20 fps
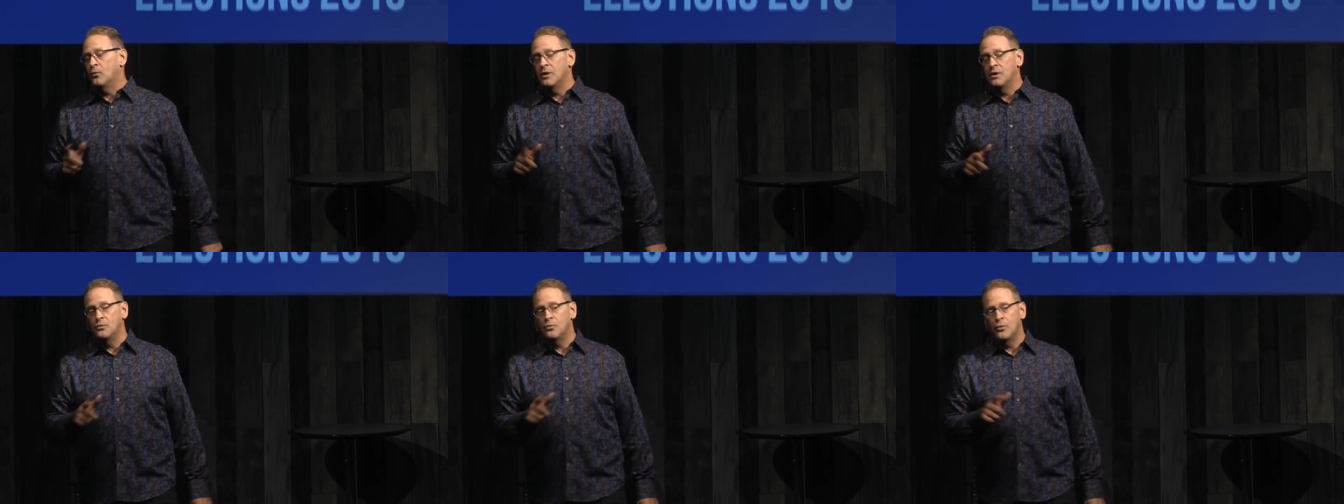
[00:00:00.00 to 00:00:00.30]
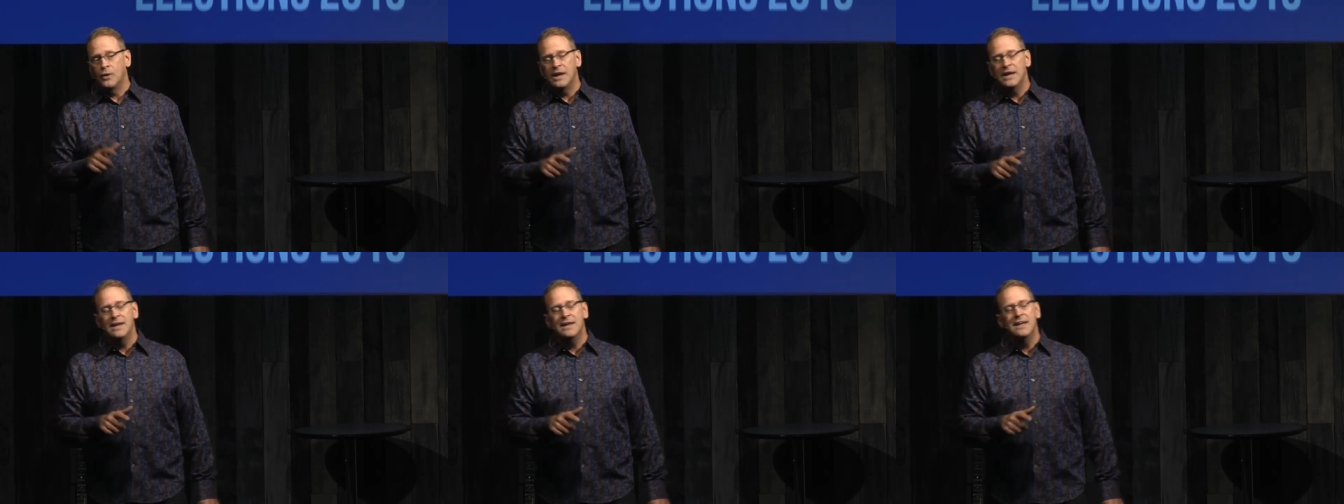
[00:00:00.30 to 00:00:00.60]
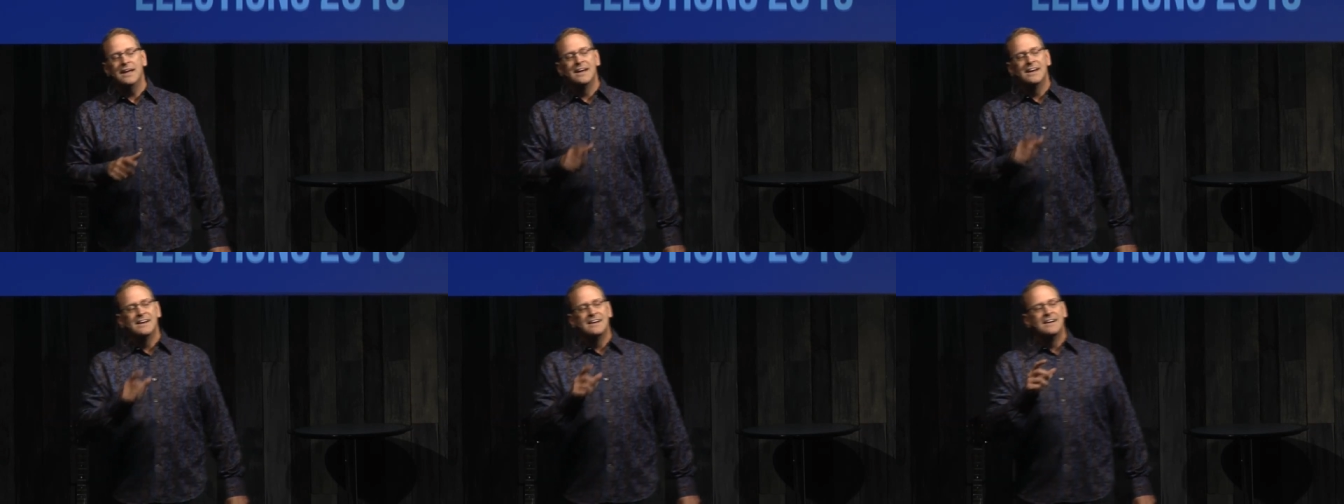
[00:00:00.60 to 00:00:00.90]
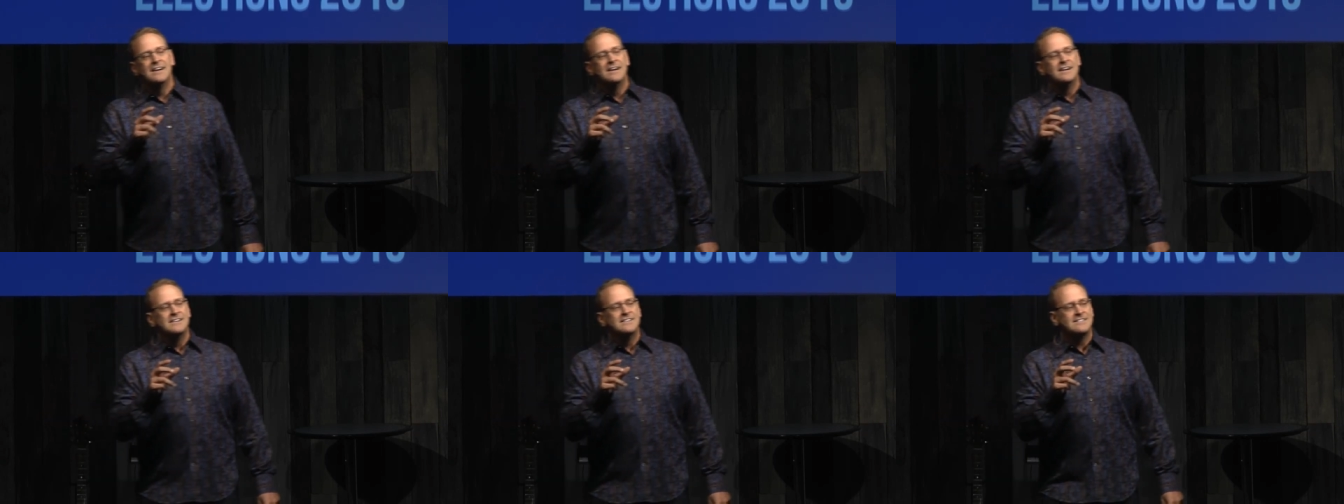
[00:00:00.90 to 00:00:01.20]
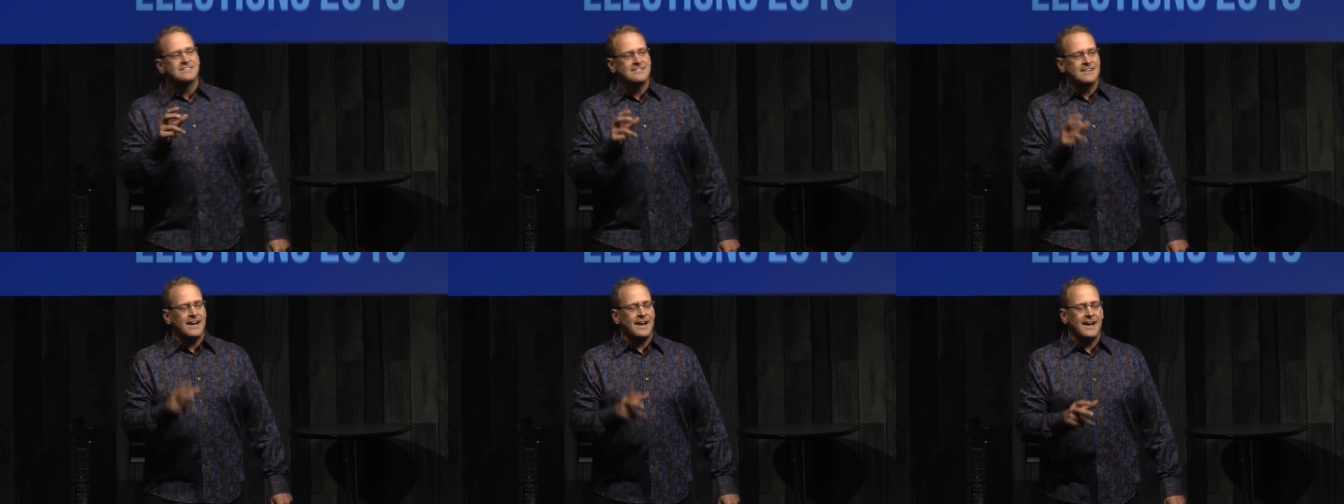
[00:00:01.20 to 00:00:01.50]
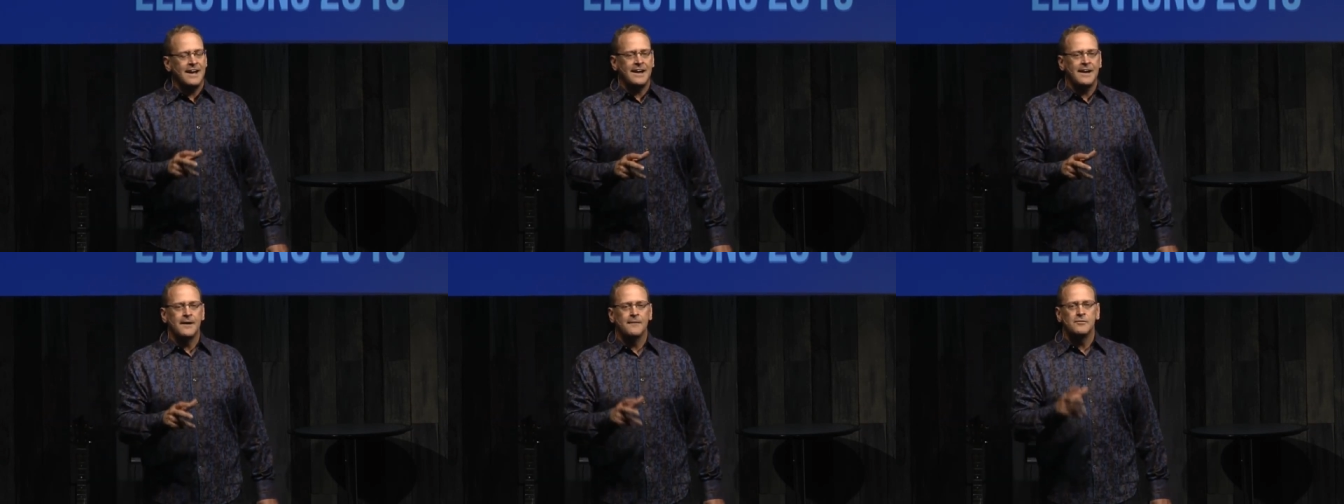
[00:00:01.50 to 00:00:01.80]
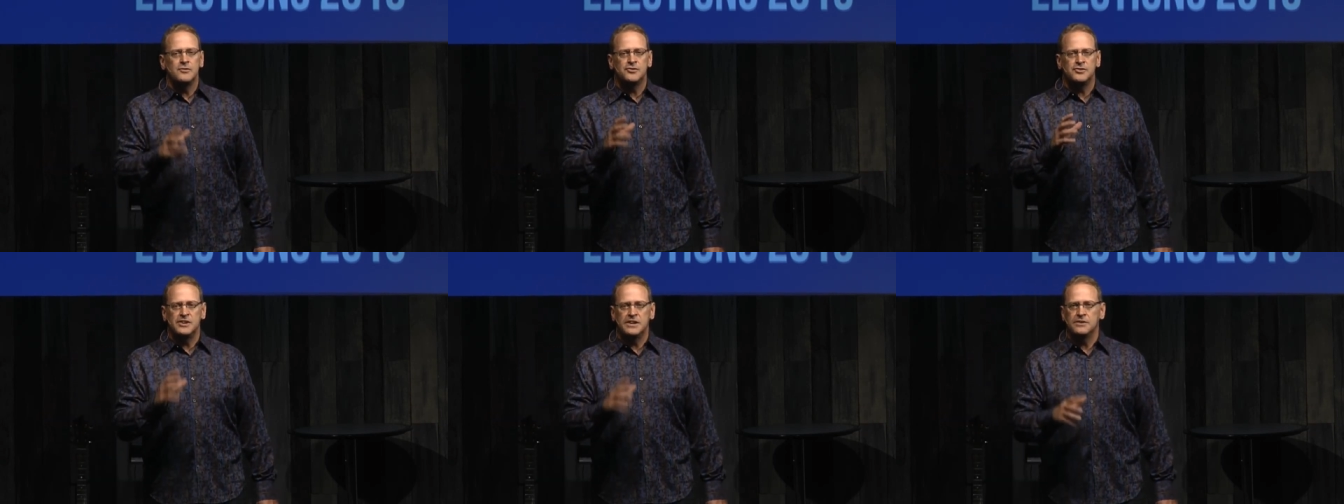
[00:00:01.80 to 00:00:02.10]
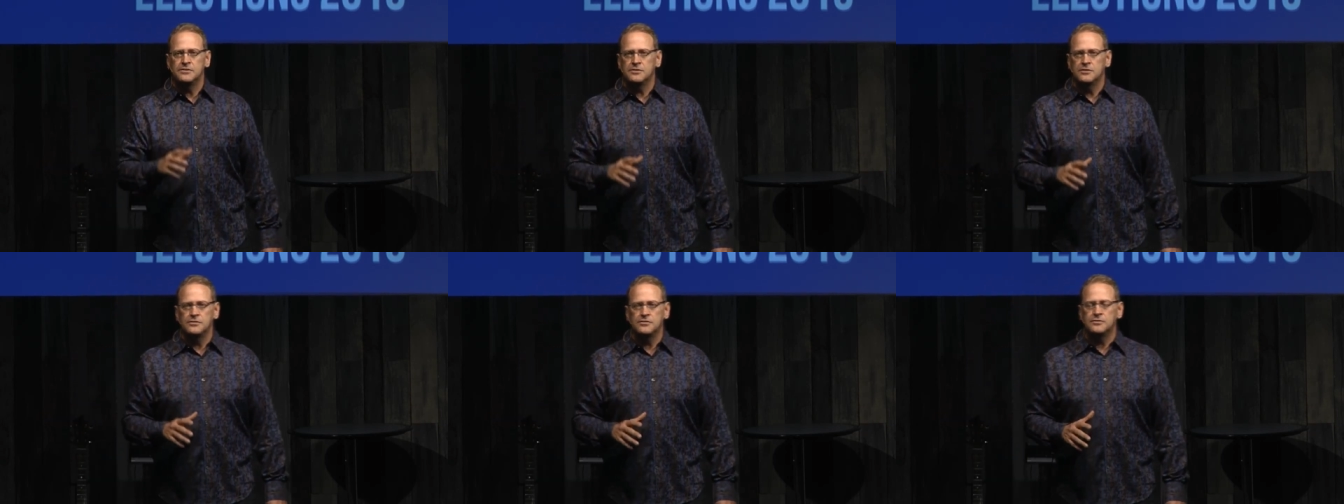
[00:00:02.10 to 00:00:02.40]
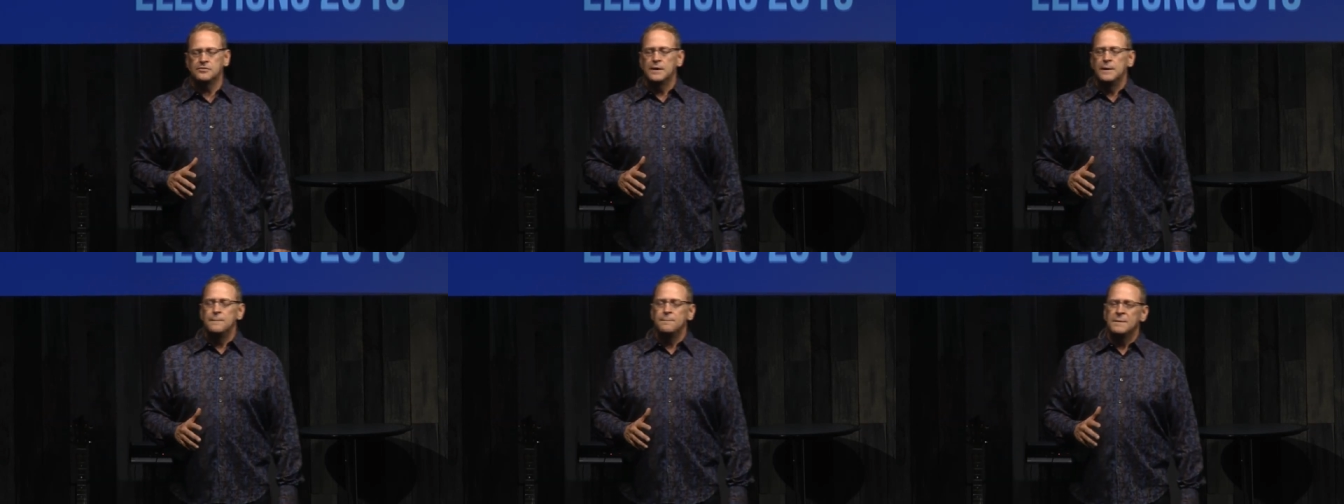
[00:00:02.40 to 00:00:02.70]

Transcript: When we say, Jesus,